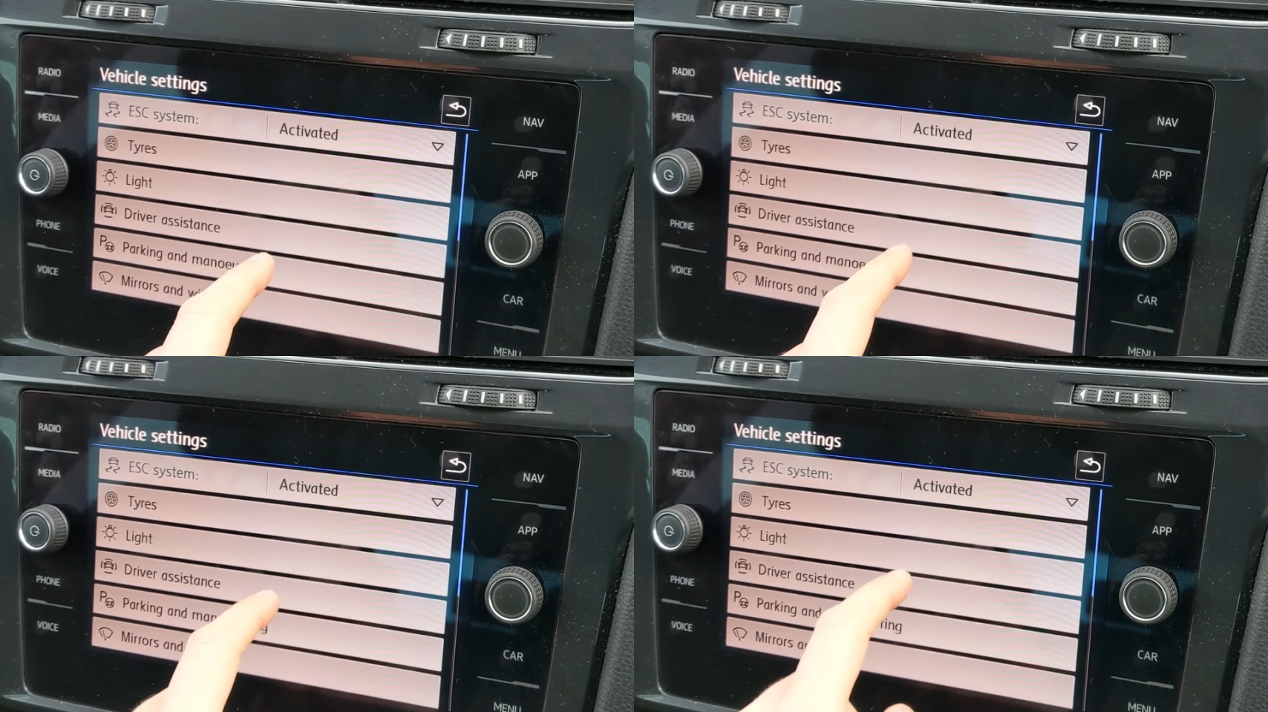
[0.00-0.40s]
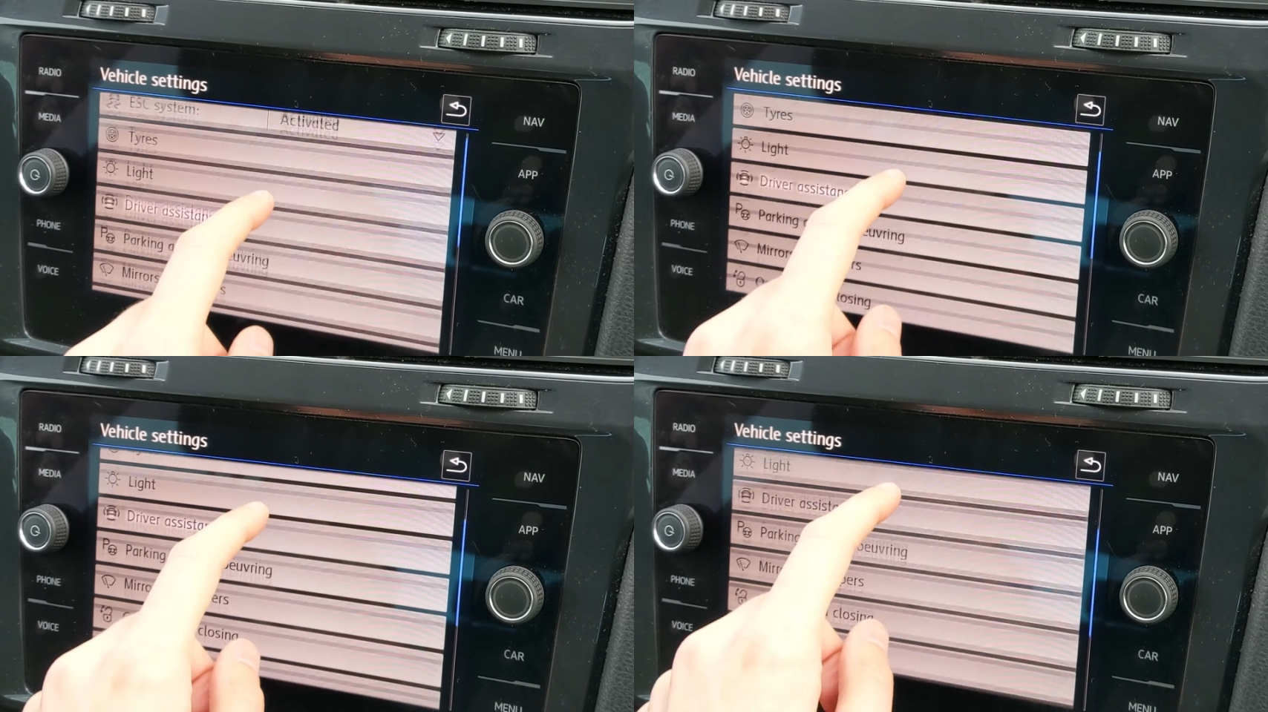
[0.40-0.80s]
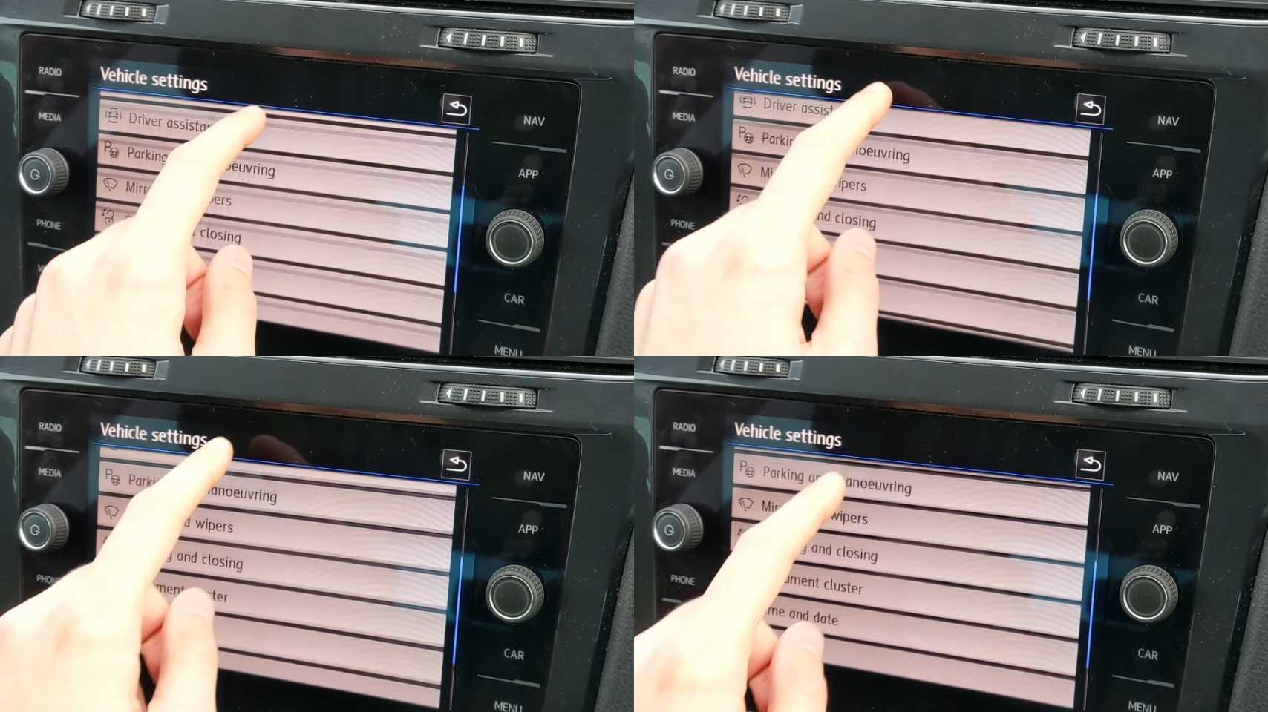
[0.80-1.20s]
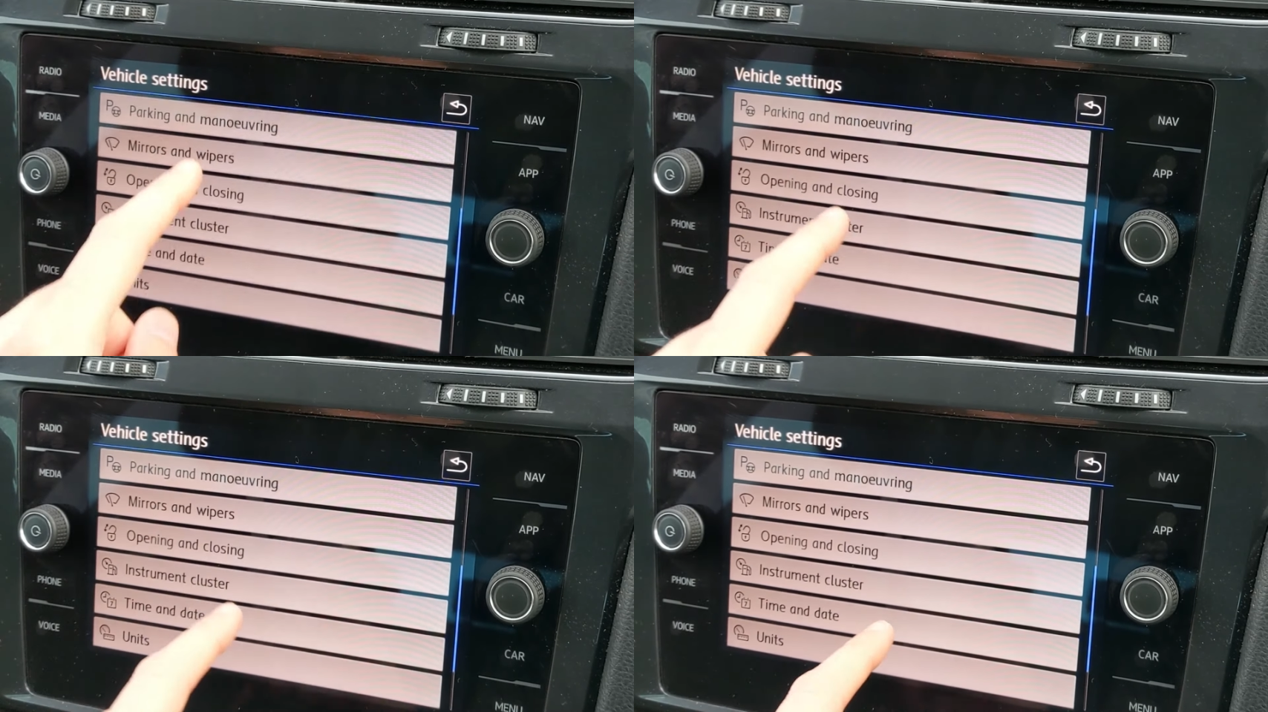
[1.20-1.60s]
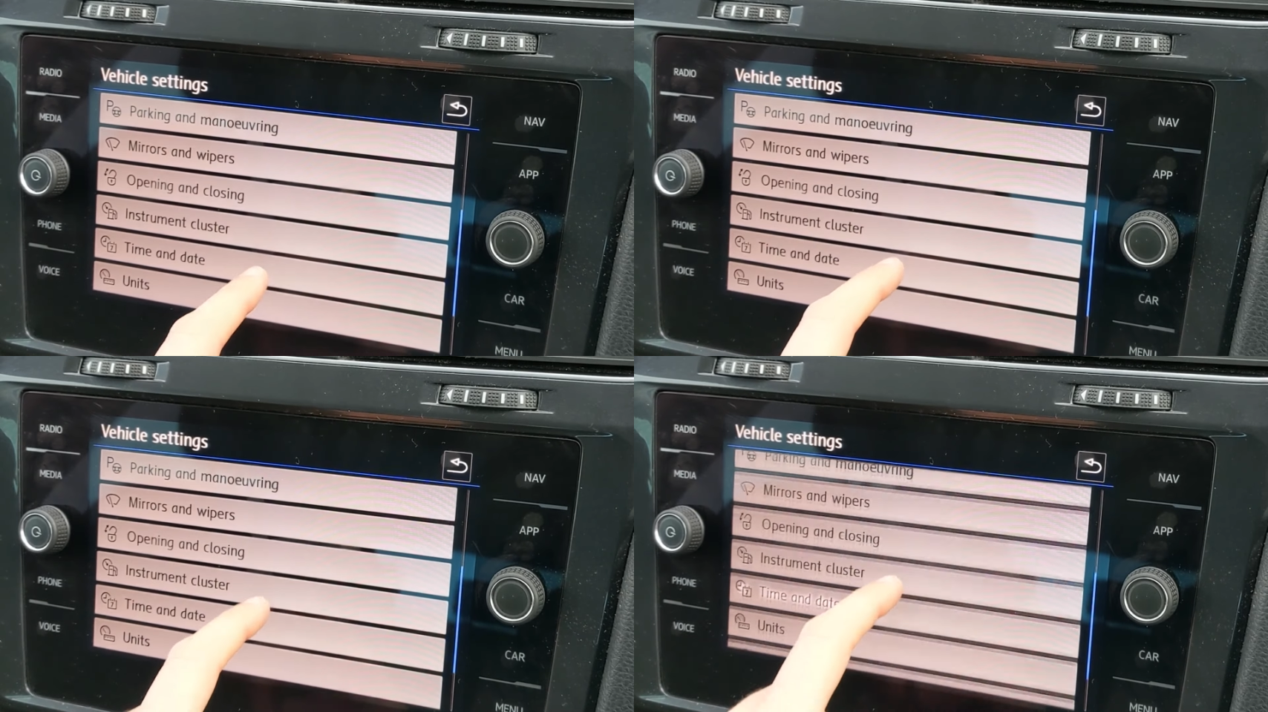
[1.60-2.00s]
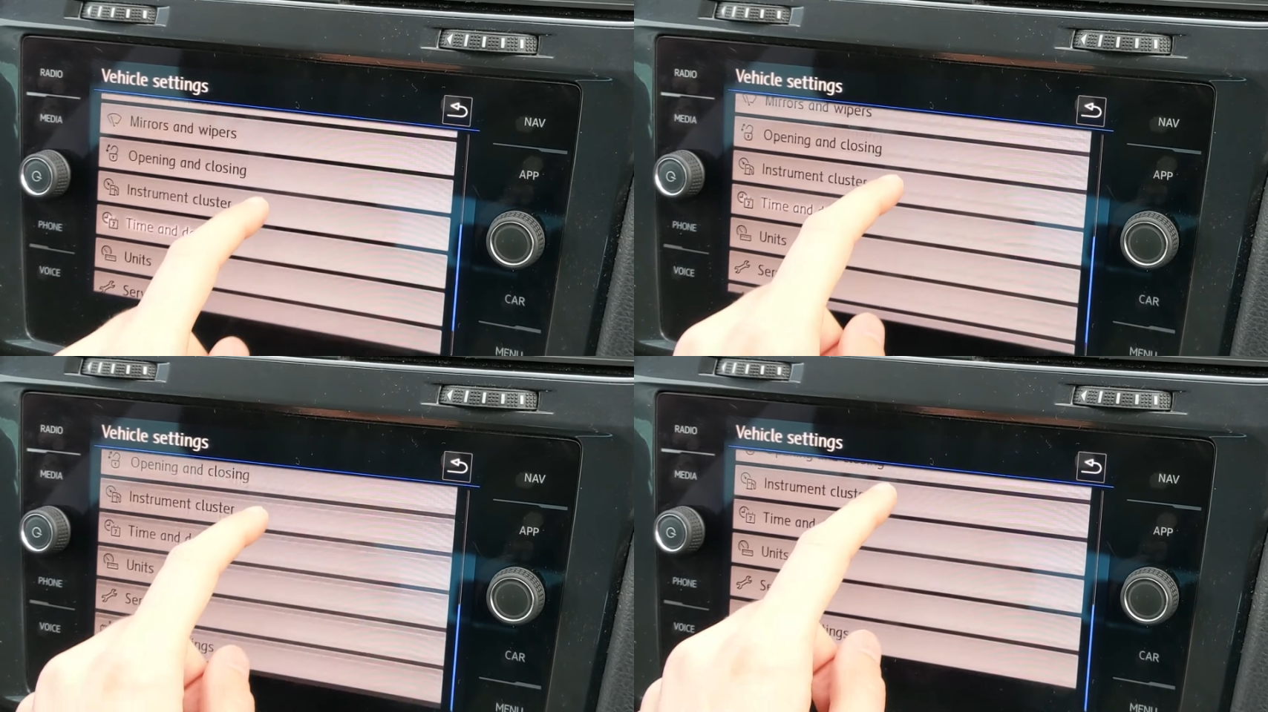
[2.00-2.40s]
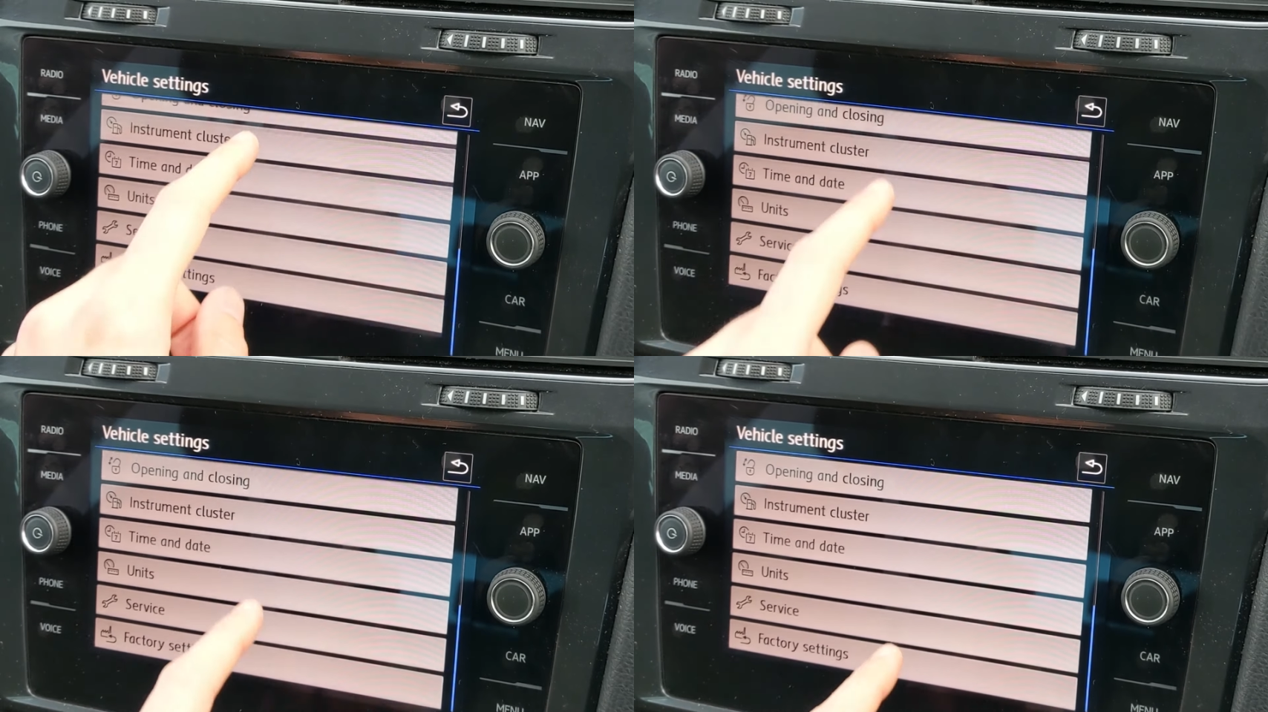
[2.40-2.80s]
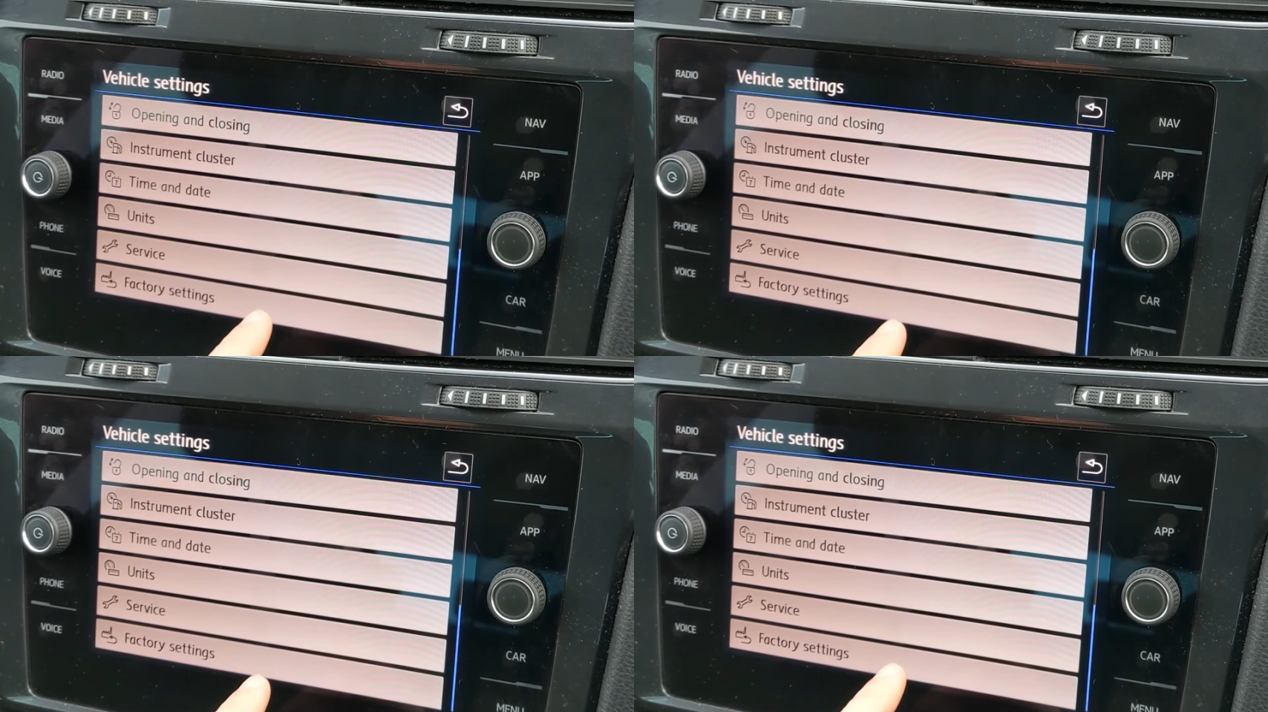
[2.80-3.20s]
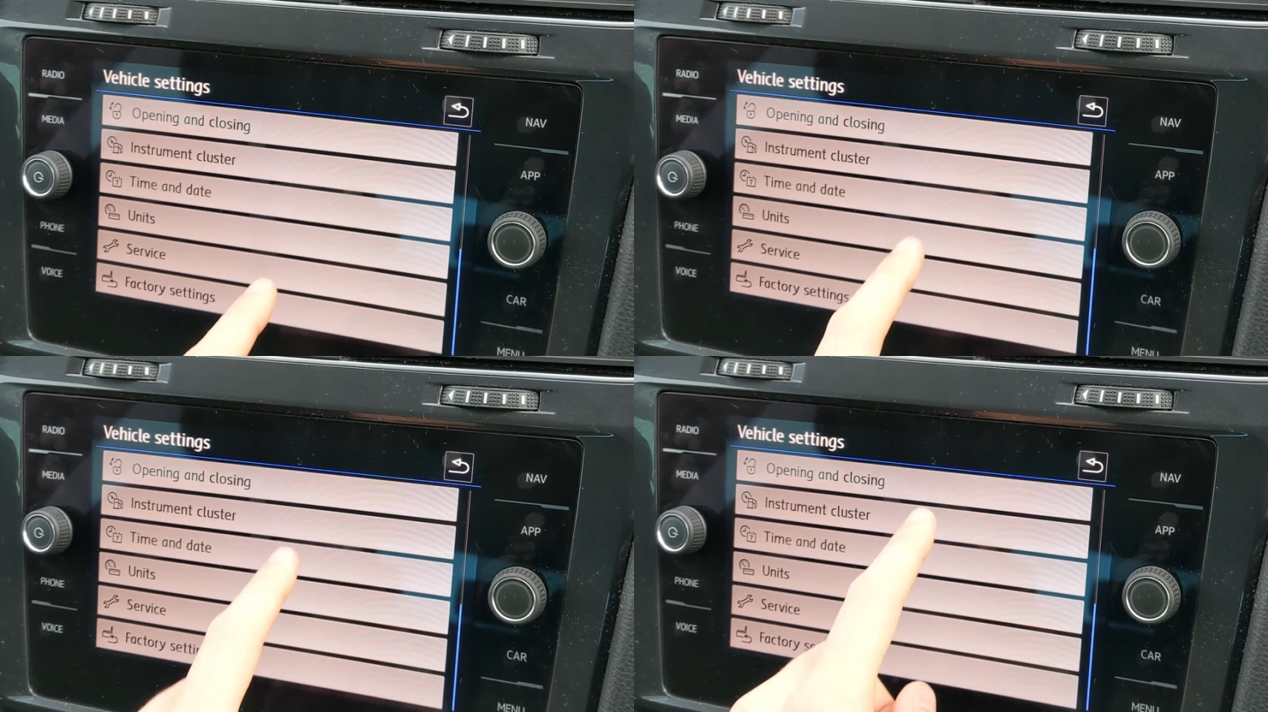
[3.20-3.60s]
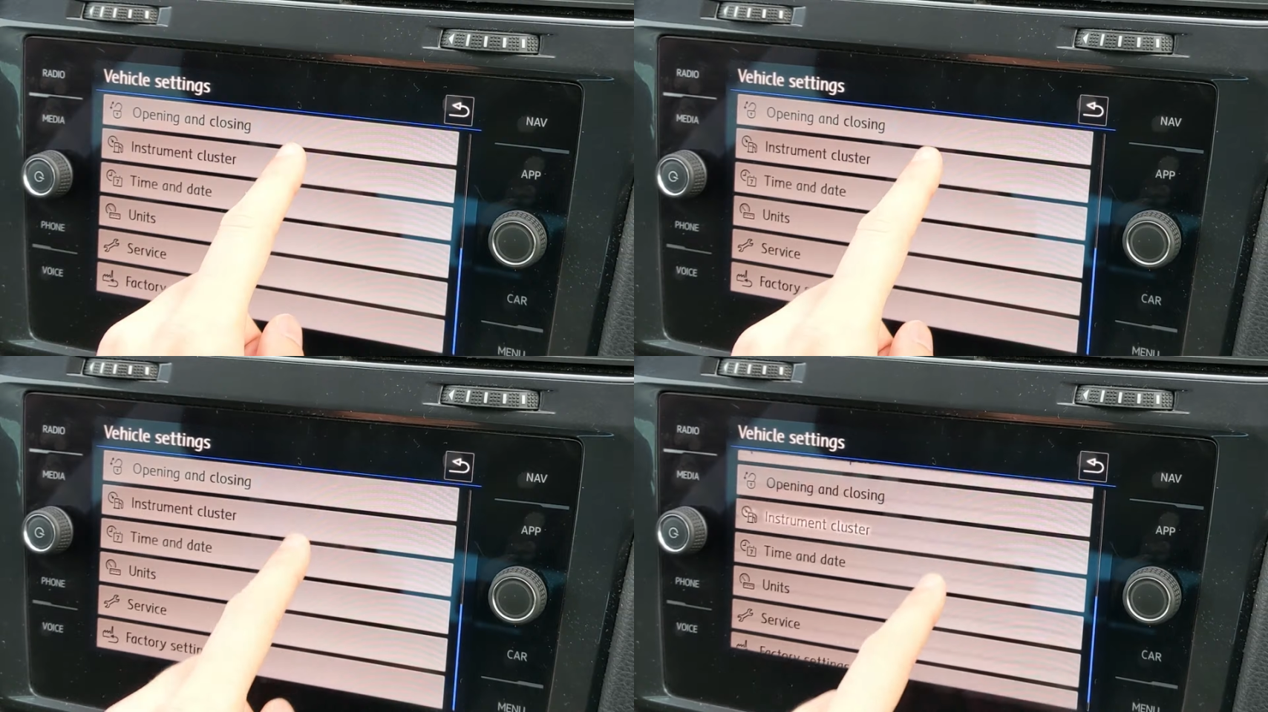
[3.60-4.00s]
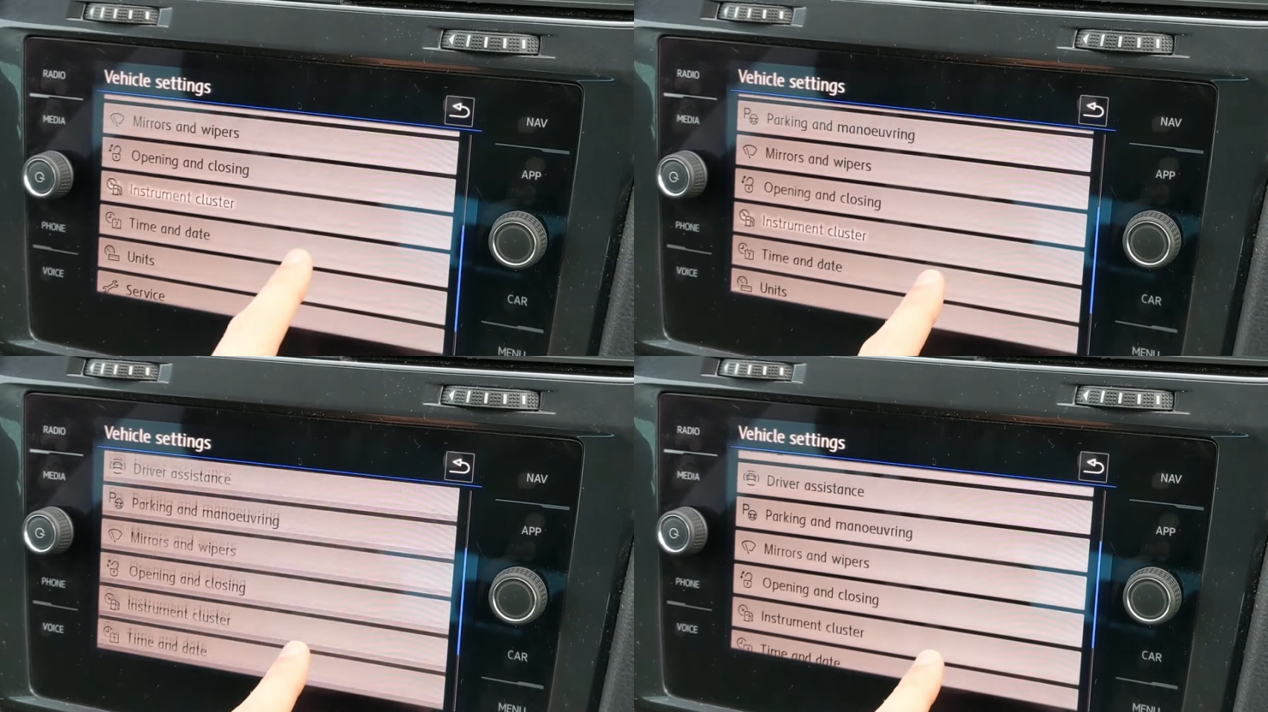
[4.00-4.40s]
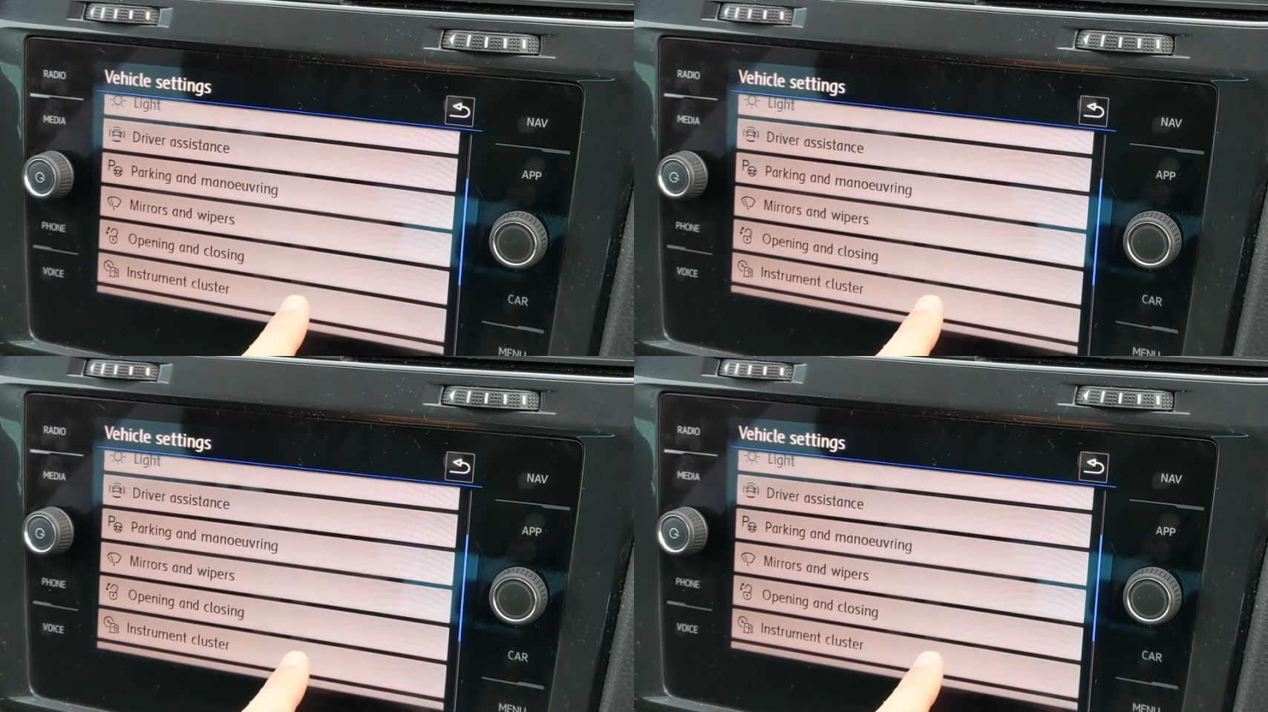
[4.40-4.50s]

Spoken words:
Nobody's mouth can be seen.